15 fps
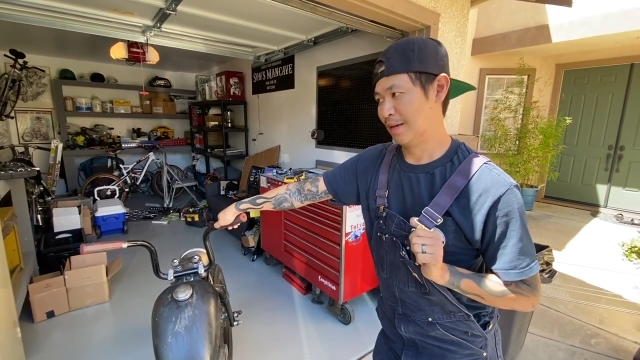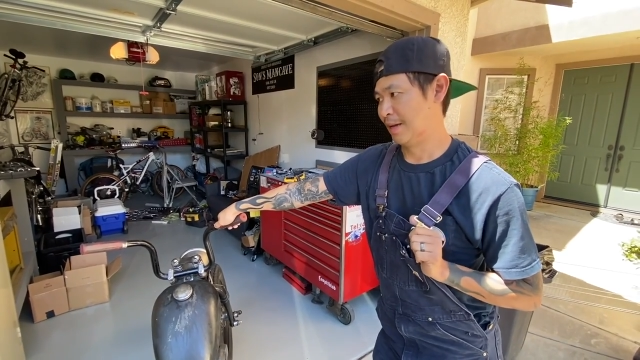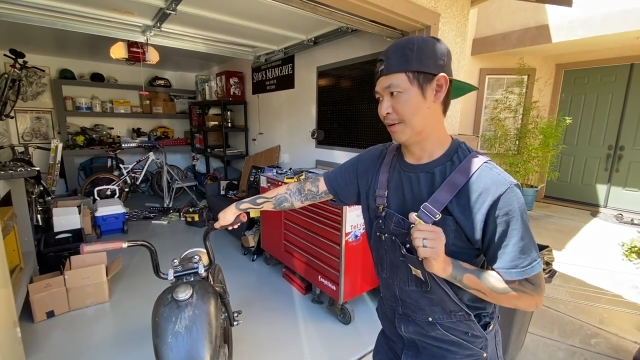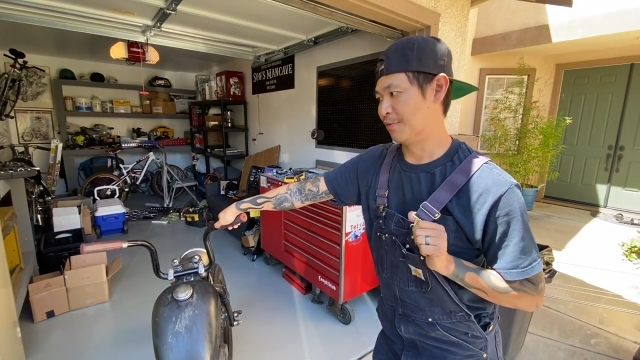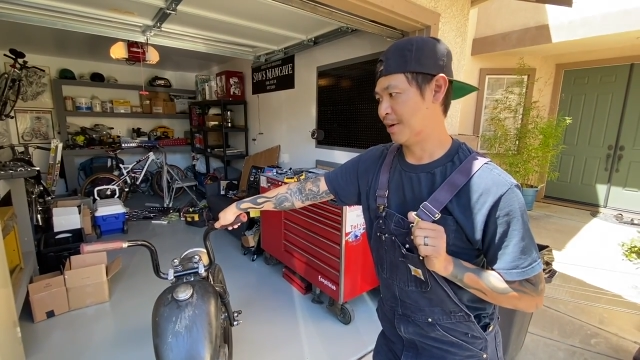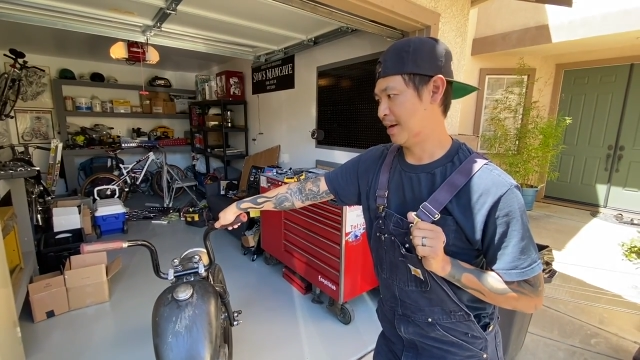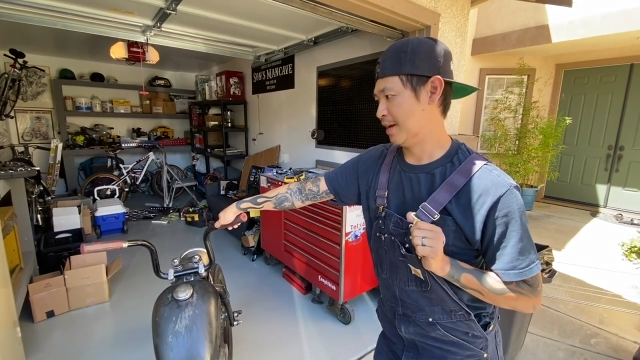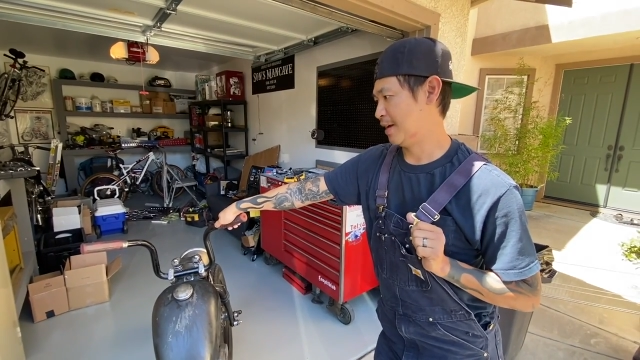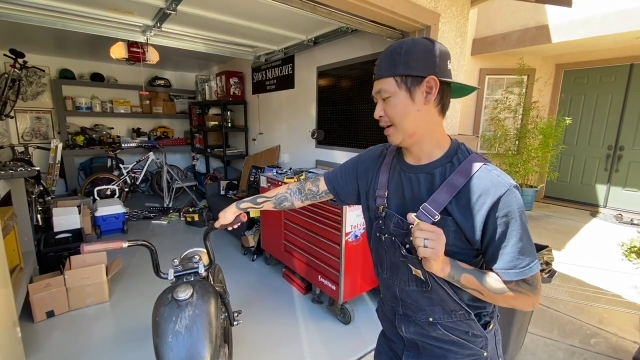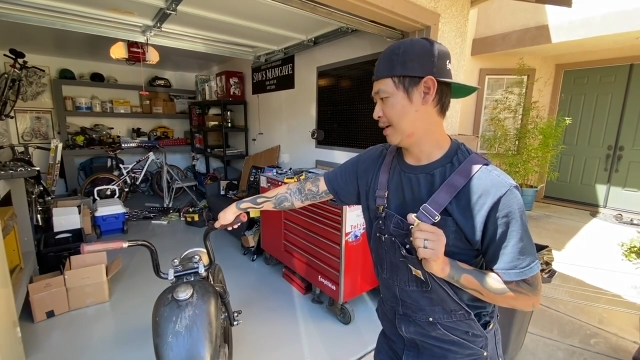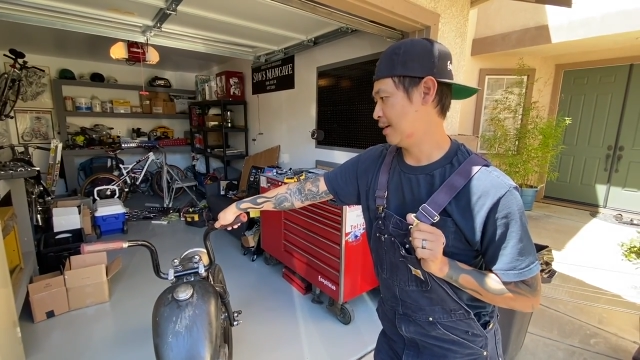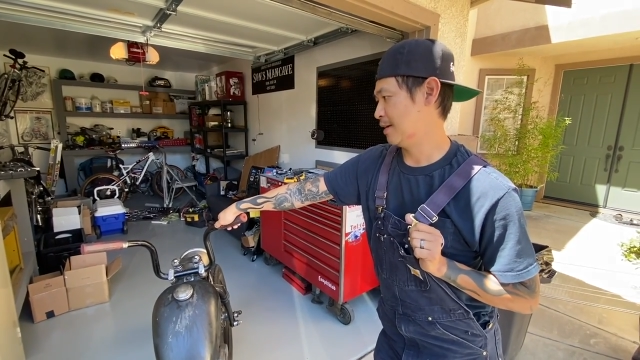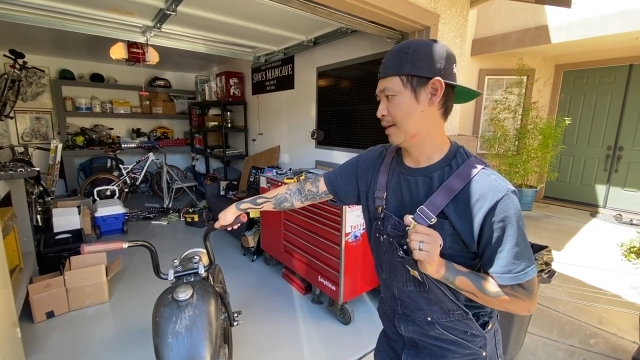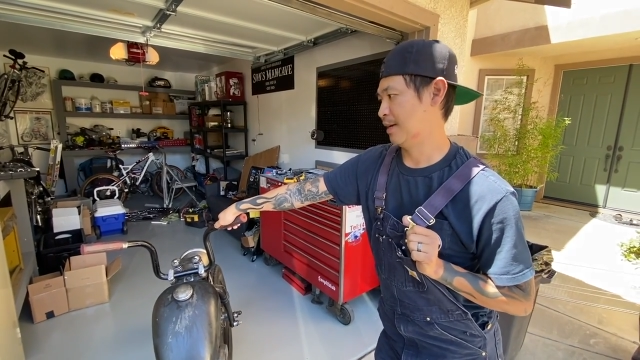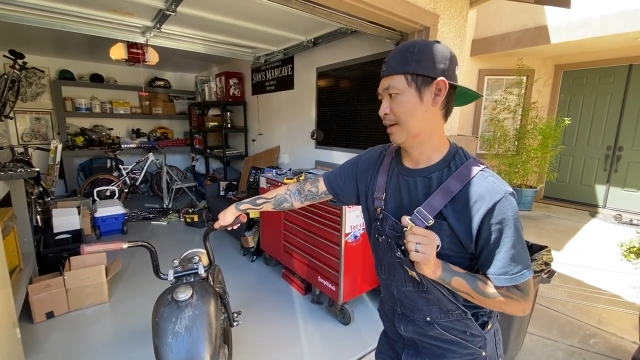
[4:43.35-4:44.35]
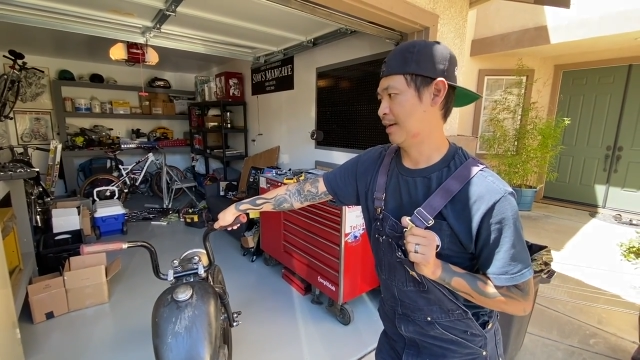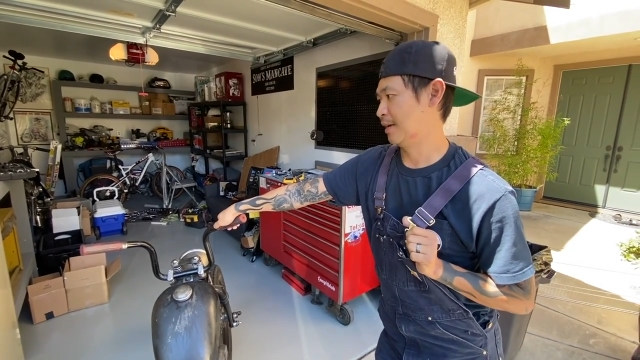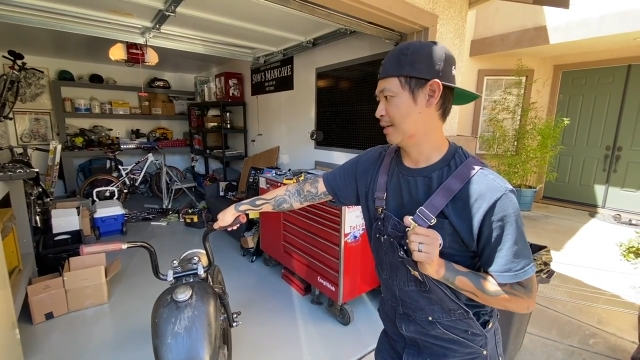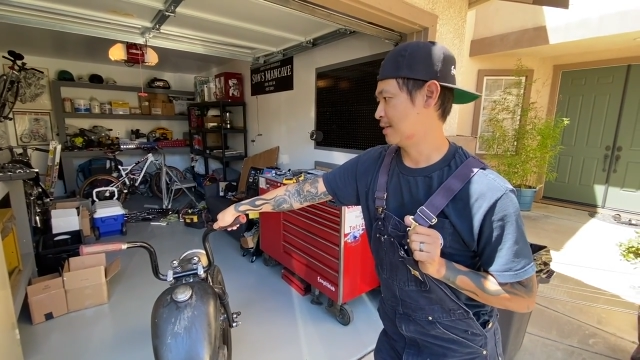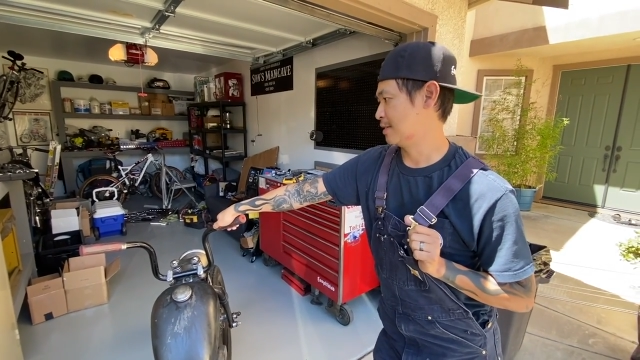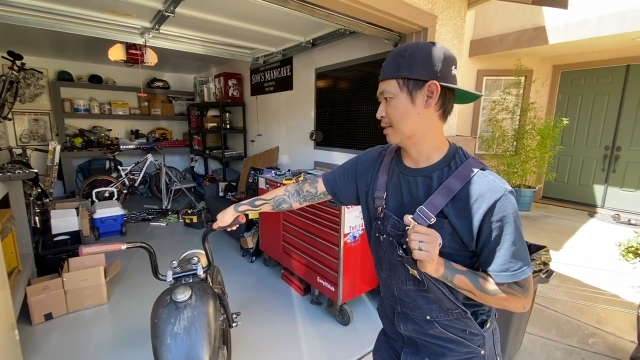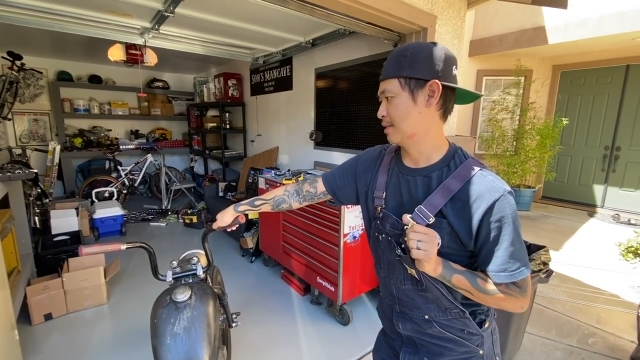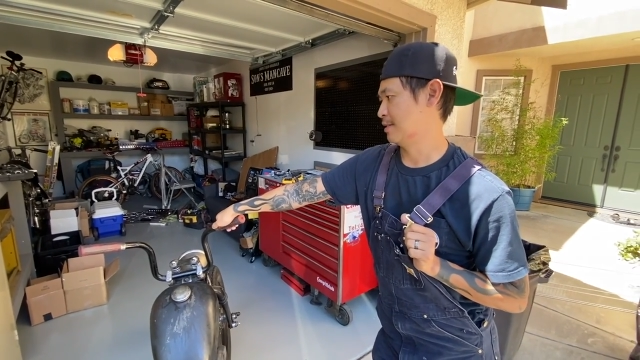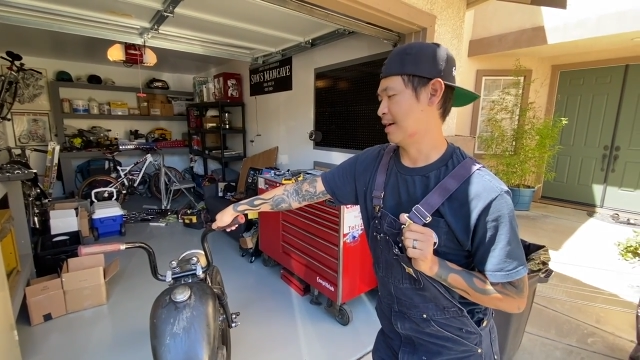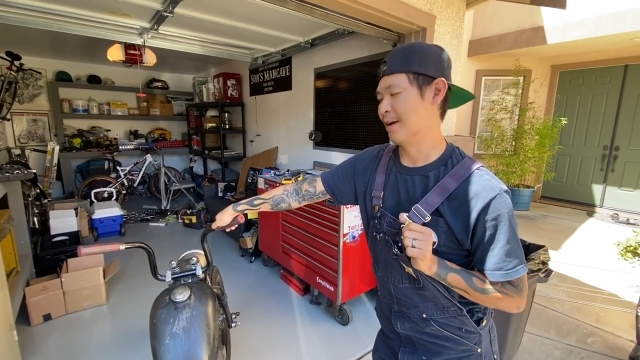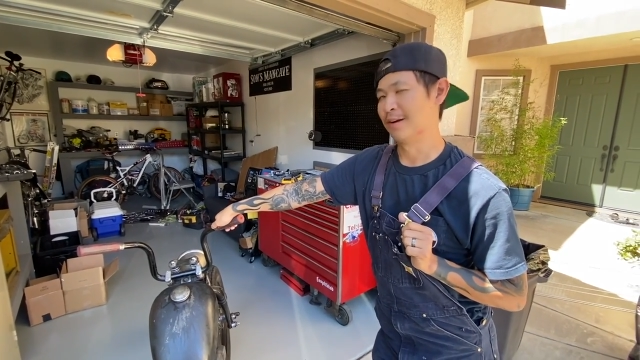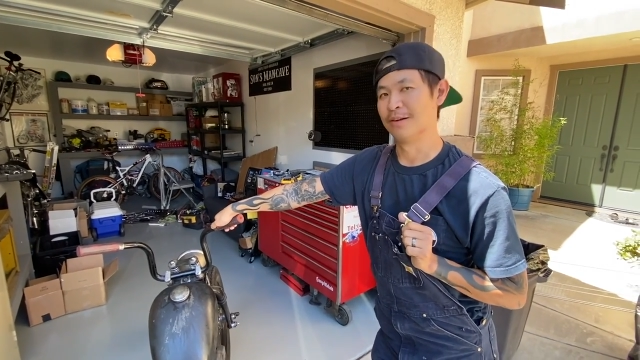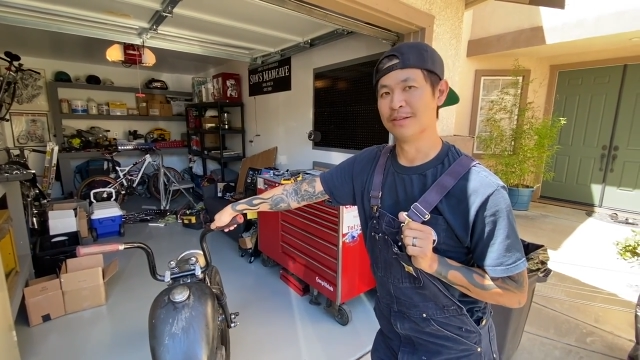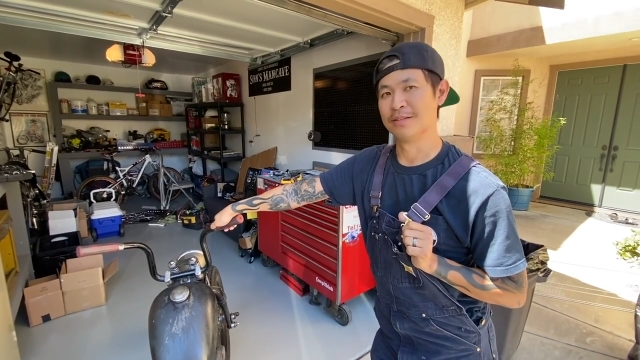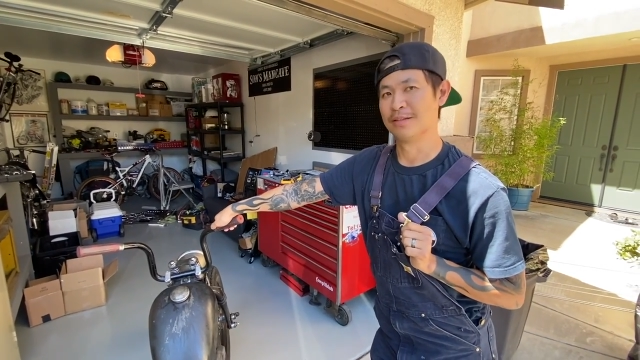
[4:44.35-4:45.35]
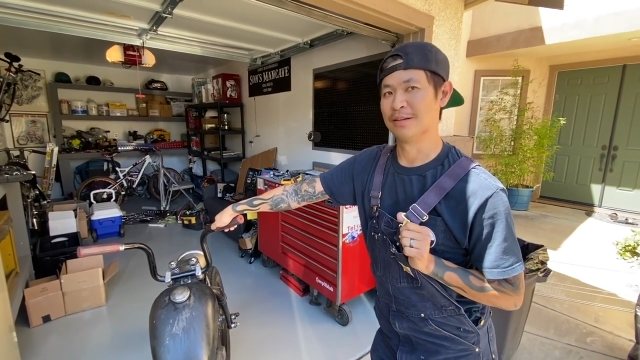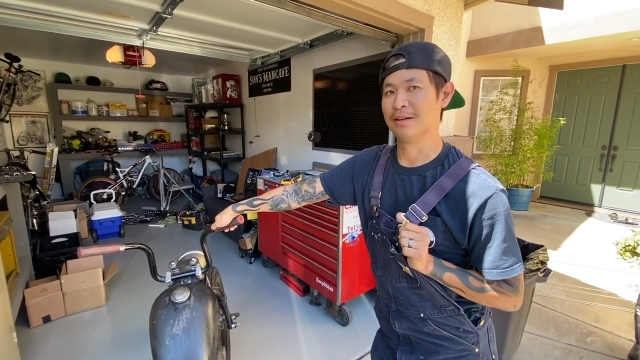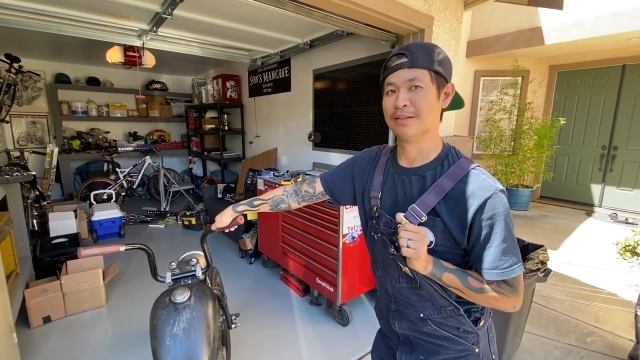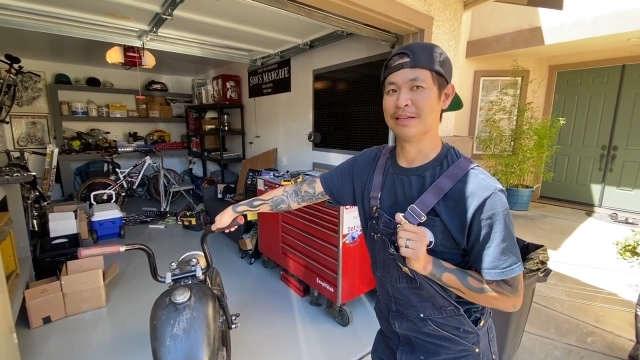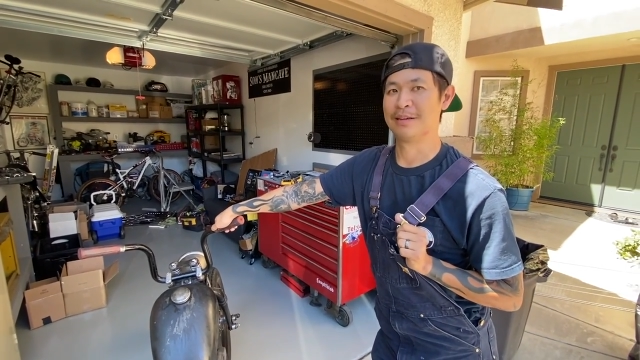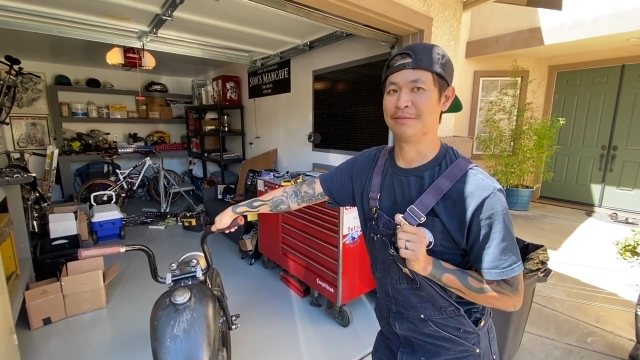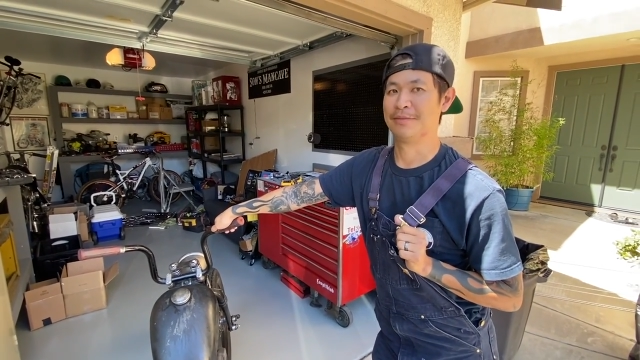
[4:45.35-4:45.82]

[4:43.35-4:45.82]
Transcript: it ran, and it's titled. So I was like,